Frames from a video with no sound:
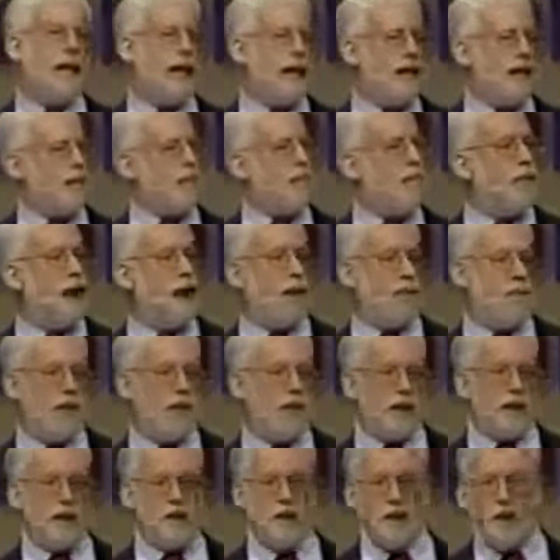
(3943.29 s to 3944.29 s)
that time, the Prime
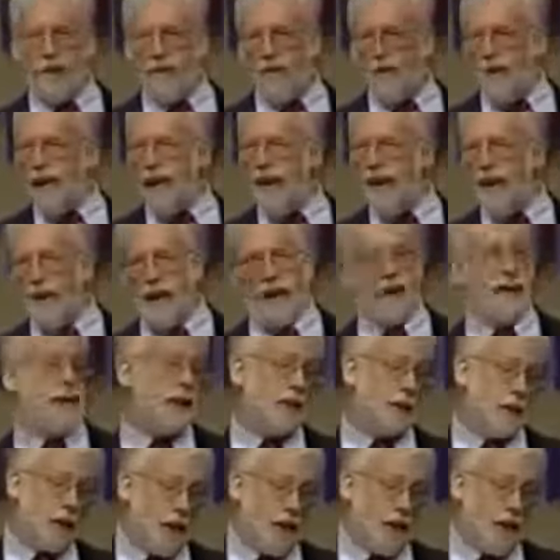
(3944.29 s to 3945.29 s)
Minister of England,
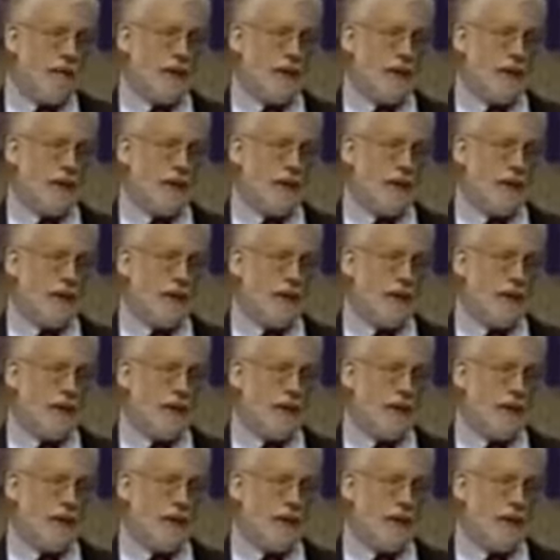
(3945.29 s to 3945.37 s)
as is